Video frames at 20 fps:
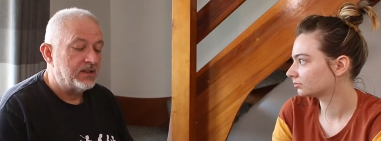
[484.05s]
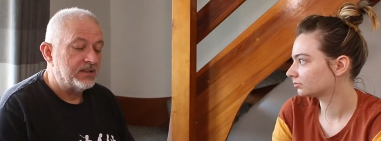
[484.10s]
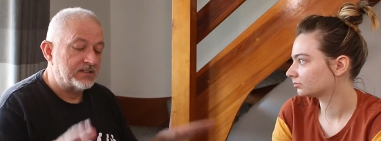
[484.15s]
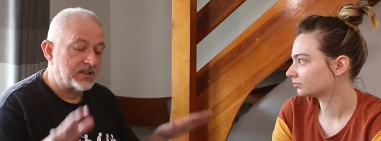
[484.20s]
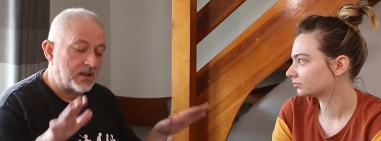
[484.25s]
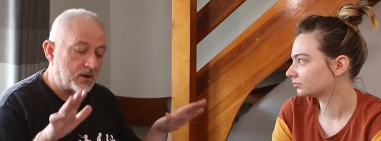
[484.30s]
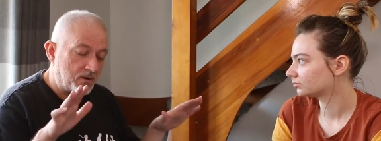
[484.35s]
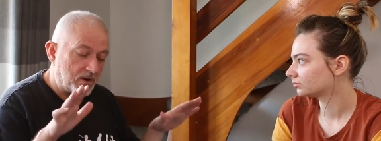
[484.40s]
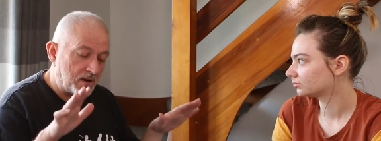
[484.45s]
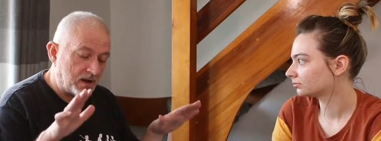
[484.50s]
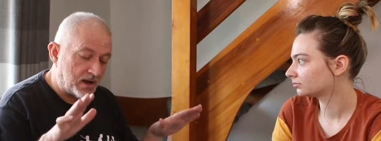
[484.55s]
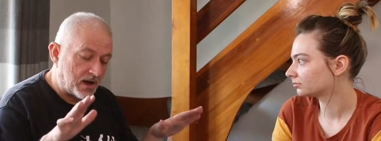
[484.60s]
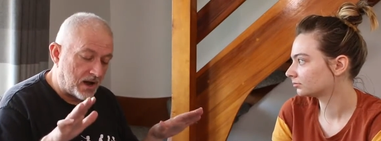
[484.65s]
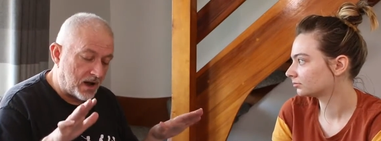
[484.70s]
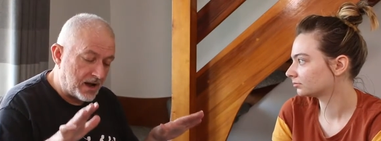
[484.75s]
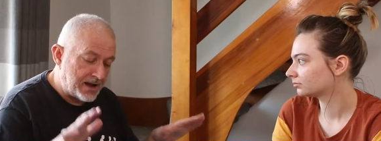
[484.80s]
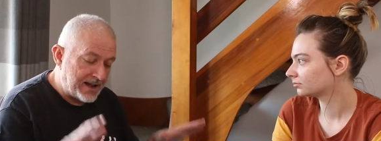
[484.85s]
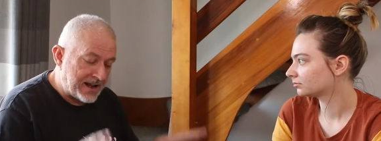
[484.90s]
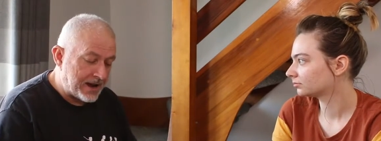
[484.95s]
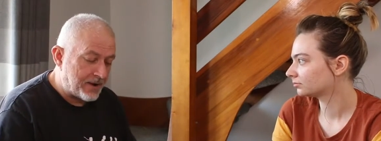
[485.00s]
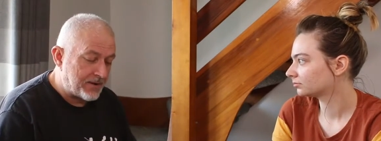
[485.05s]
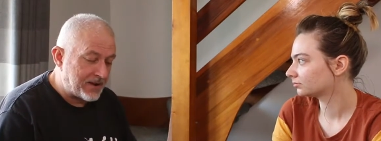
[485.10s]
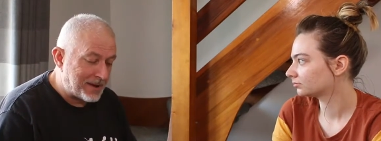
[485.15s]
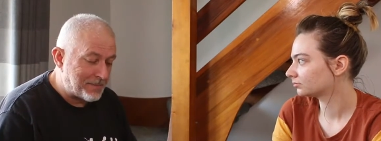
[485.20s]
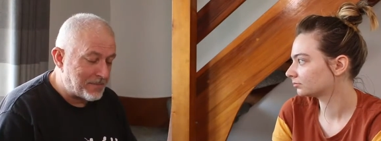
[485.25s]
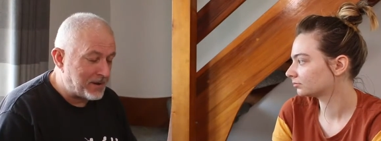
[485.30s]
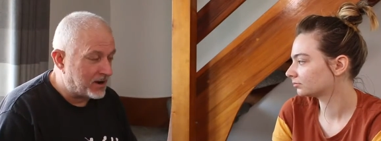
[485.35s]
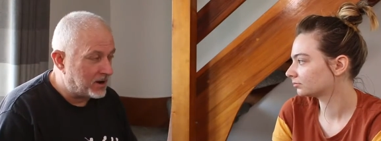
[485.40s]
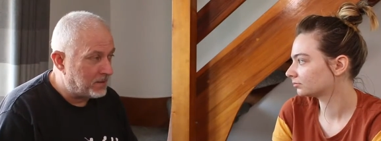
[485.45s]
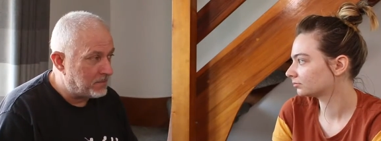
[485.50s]
Speaker 1: So I now
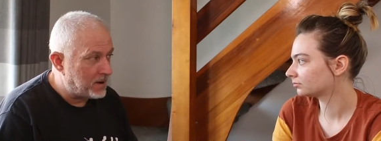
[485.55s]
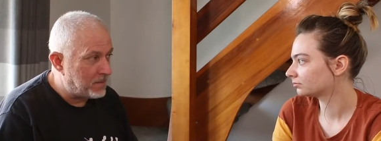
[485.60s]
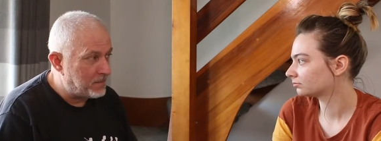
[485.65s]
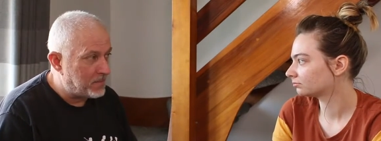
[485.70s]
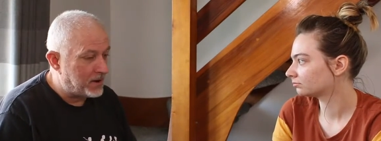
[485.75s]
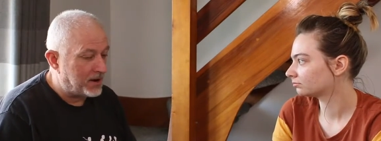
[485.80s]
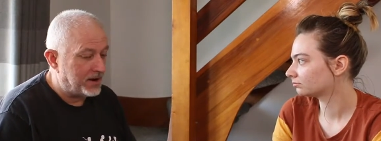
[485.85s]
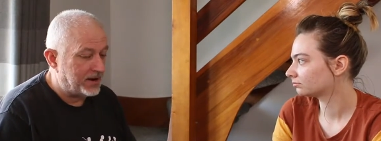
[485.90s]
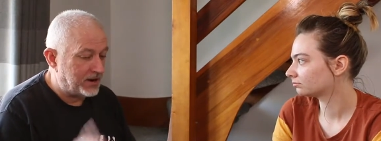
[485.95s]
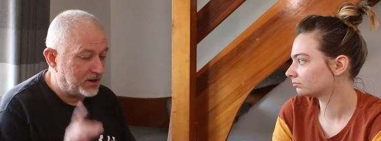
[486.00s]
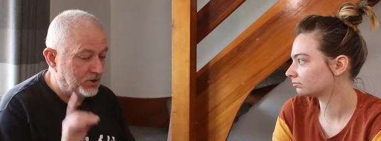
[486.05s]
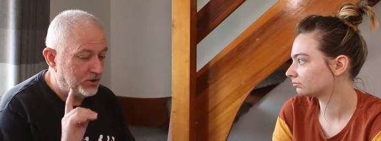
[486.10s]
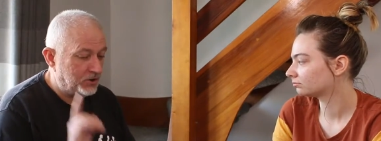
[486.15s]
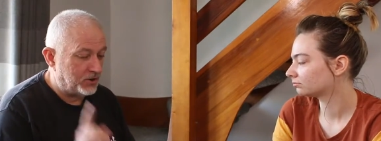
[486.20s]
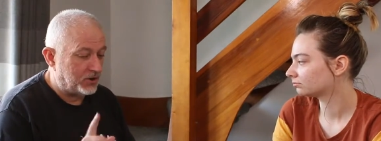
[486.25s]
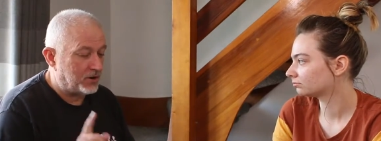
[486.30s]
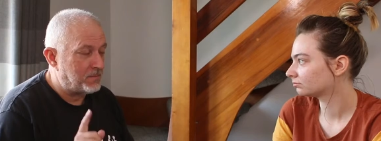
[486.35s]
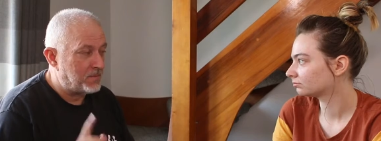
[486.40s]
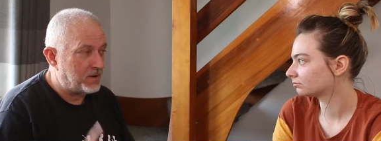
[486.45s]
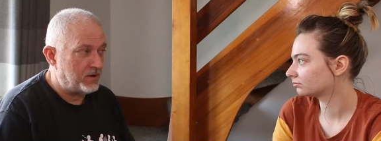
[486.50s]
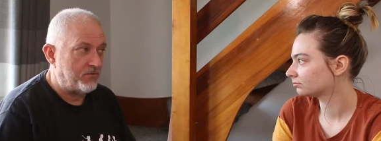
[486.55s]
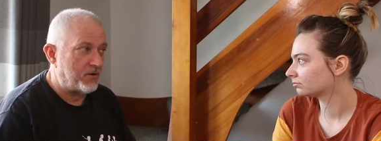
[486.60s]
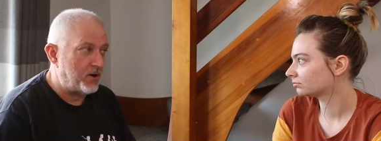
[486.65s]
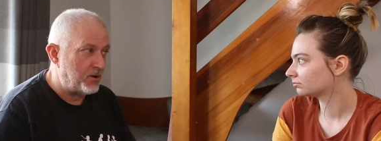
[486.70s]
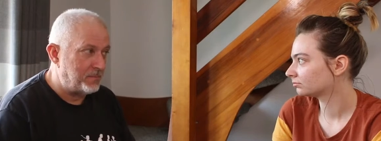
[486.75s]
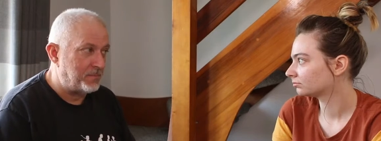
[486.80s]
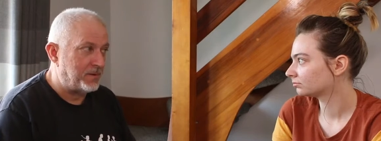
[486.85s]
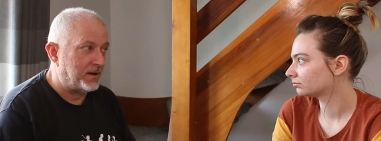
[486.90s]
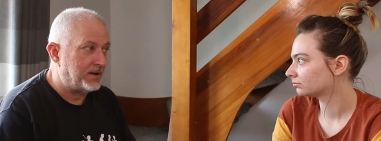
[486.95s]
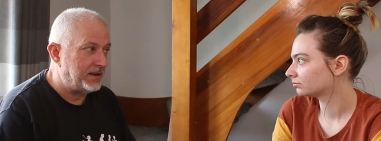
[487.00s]
get back on my bike, not on my
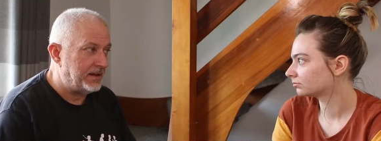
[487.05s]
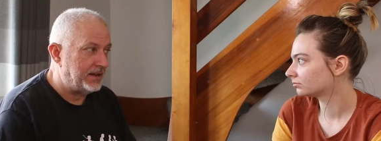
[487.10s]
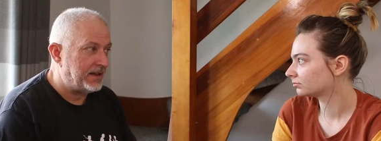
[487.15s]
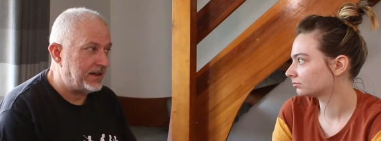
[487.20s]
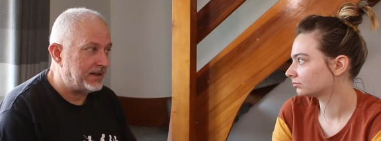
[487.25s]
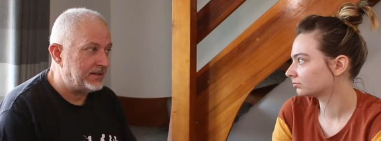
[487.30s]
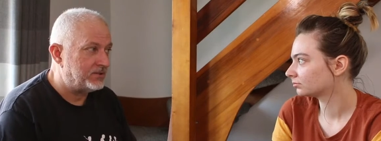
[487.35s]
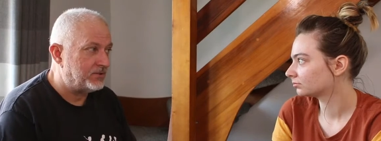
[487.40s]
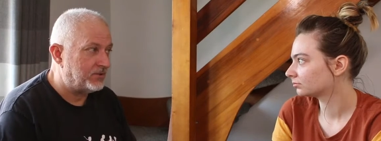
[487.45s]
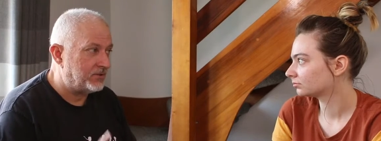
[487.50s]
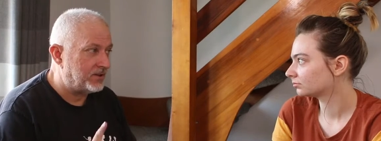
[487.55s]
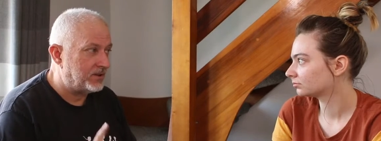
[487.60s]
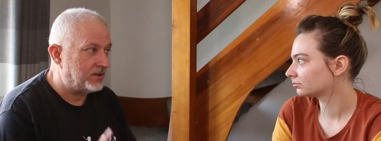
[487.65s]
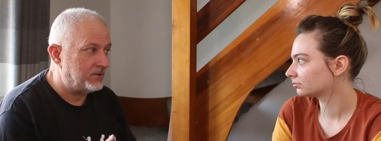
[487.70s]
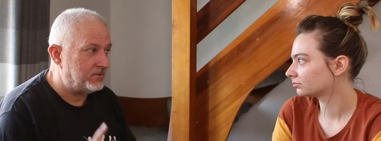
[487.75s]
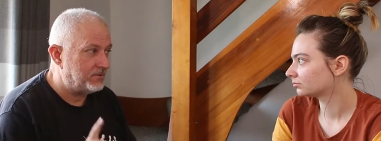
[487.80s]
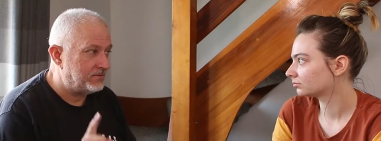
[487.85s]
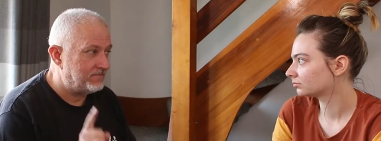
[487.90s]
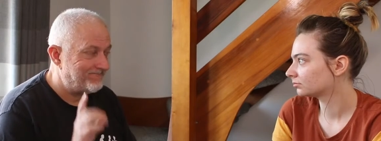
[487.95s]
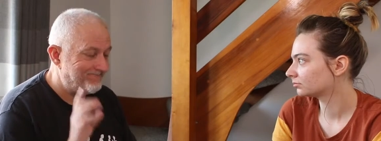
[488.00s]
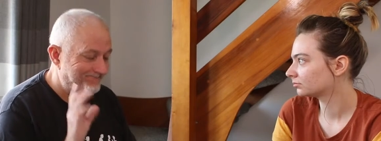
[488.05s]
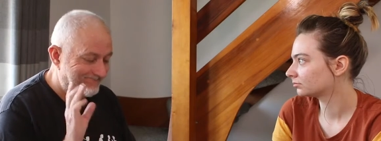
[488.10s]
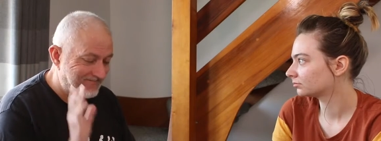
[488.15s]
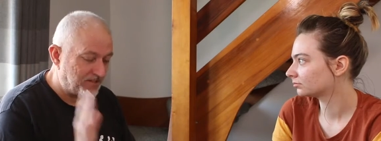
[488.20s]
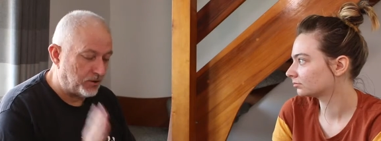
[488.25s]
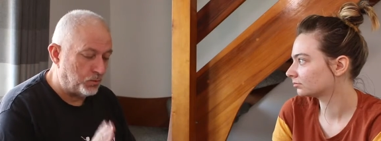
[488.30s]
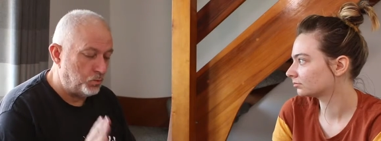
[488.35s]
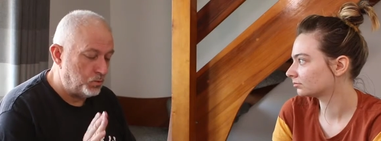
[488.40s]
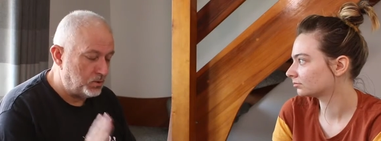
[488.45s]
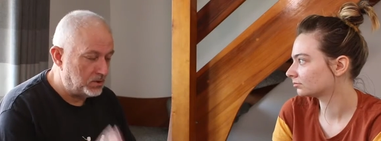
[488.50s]
road bike yet, although
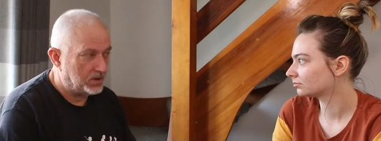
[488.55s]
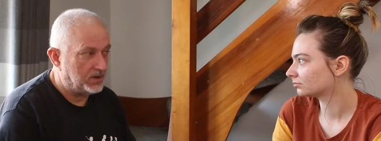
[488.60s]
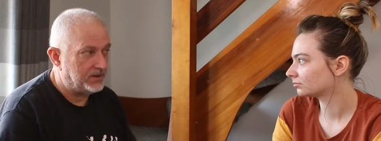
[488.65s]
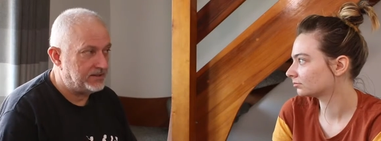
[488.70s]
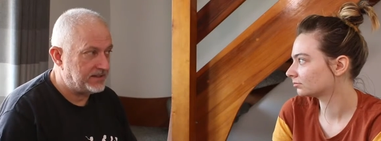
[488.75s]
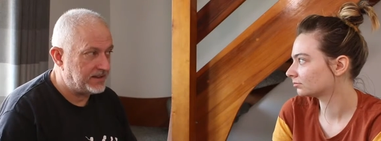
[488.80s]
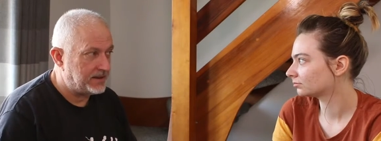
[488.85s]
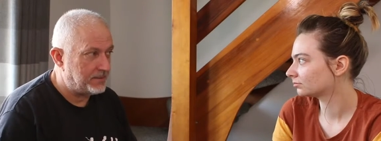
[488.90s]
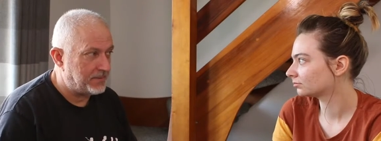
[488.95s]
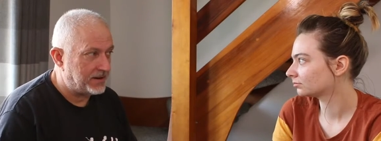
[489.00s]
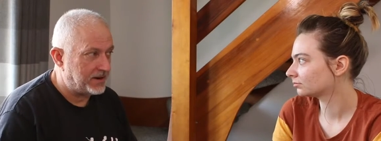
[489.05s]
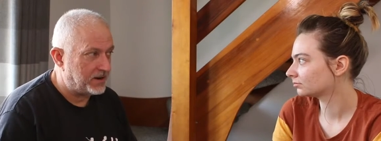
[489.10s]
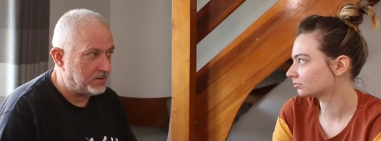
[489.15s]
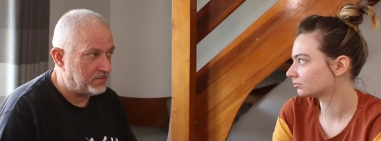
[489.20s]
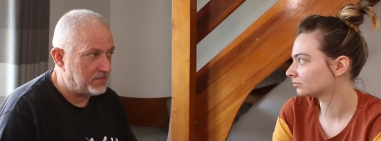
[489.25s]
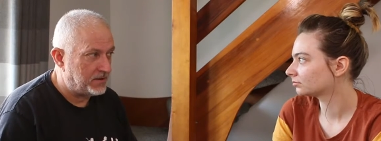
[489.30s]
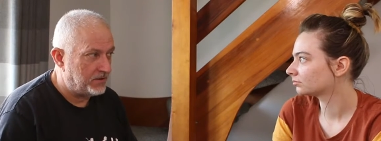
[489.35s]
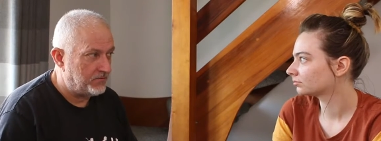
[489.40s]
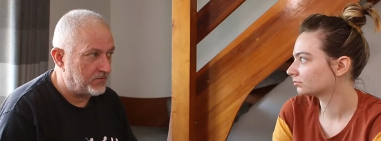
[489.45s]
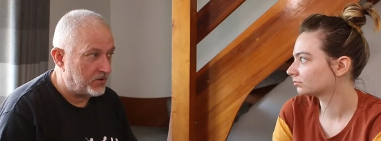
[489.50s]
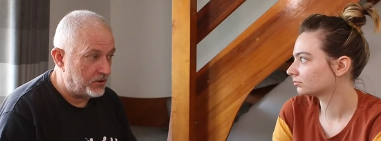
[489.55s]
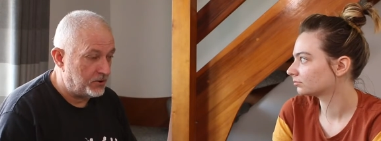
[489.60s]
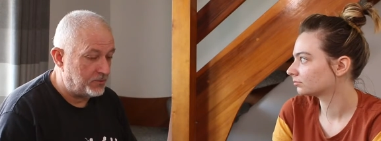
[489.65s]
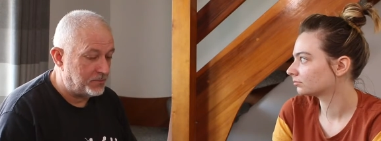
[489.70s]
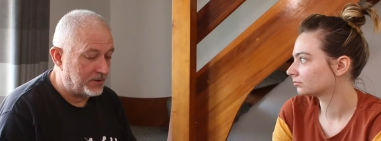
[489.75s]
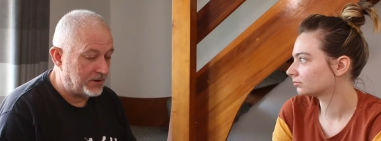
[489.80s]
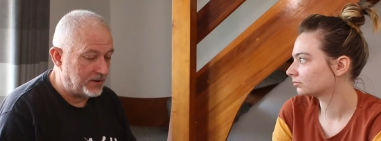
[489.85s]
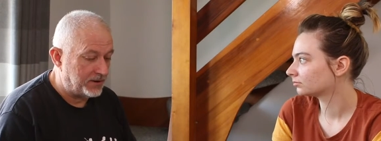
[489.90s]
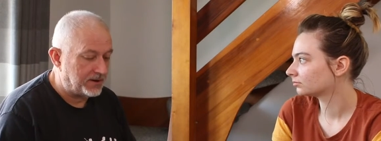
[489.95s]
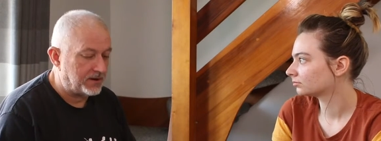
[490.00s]
I would like to get back on my
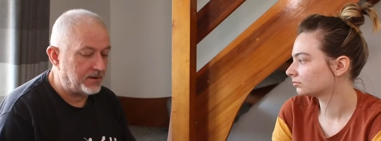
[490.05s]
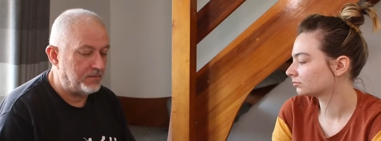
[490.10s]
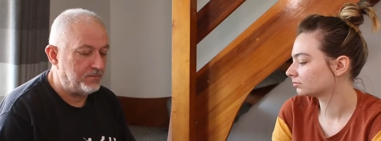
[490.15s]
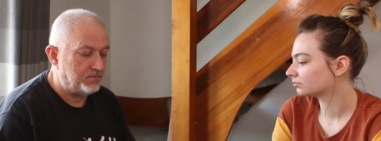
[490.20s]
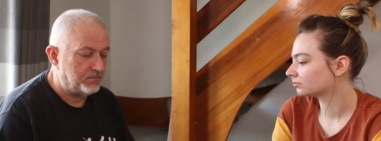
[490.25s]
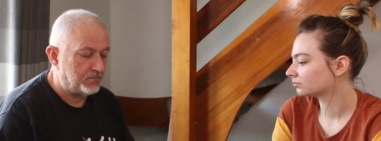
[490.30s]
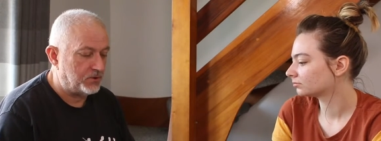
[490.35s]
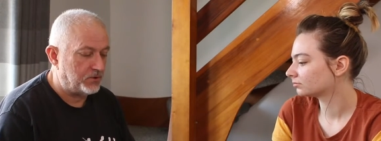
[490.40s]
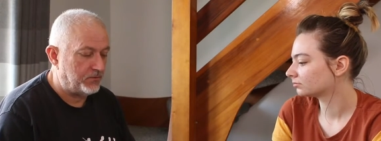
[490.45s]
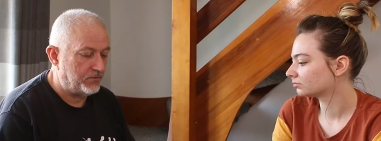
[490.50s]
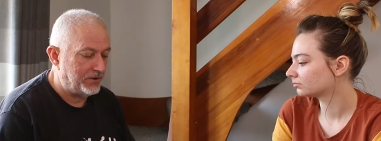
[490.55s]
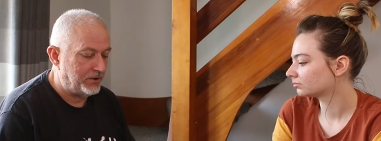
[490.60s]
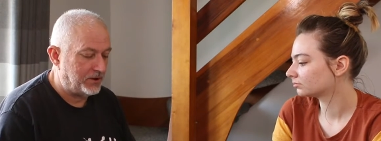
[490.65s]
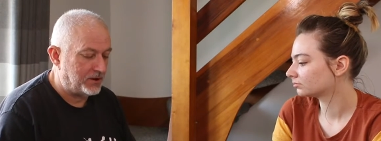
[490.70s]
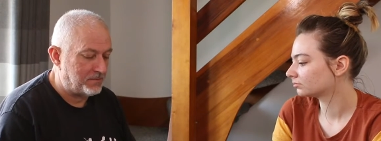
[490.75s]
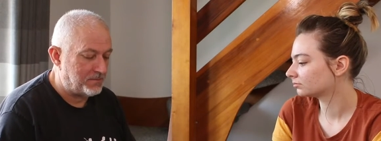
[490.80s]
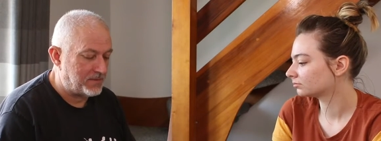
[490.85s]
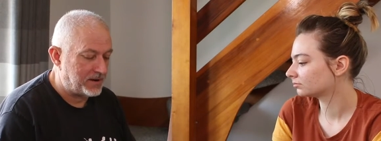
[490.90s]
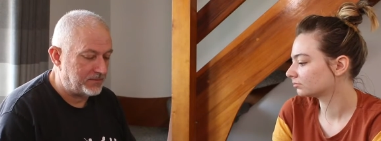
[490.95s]
road bike. I'm currently on a